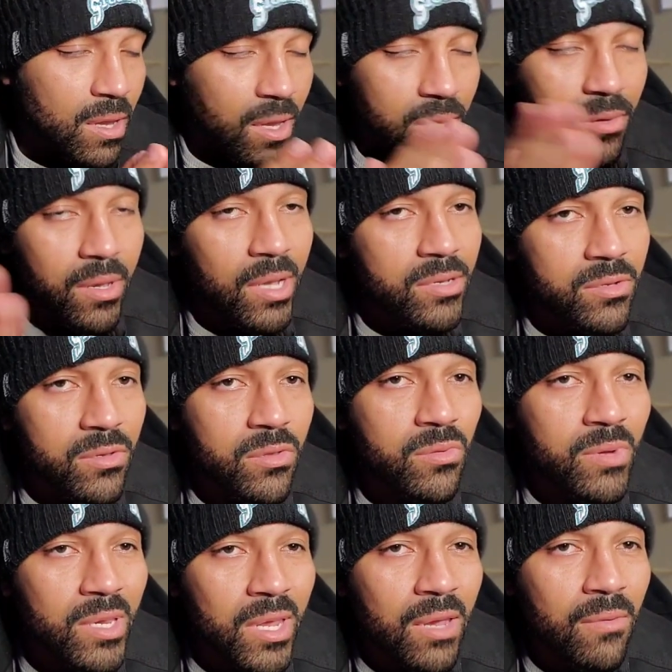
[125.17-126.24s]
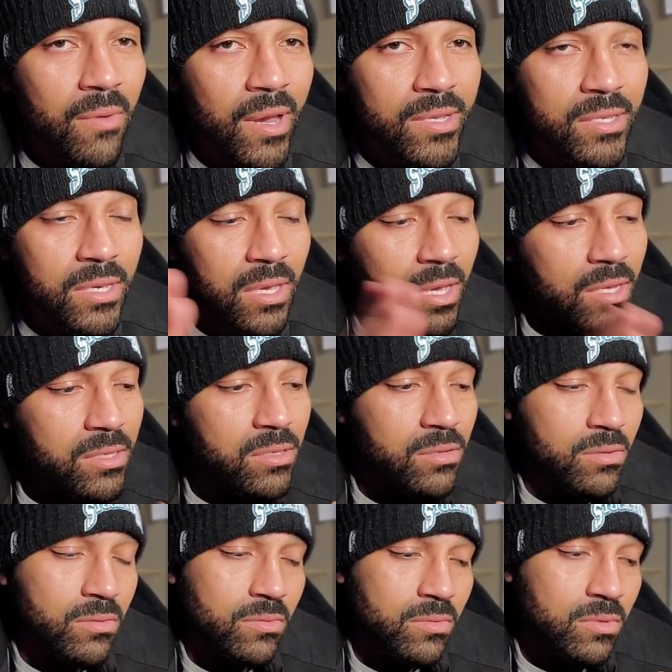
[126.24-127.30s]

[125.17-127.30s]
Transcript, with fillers: and you got your three day right to cancel.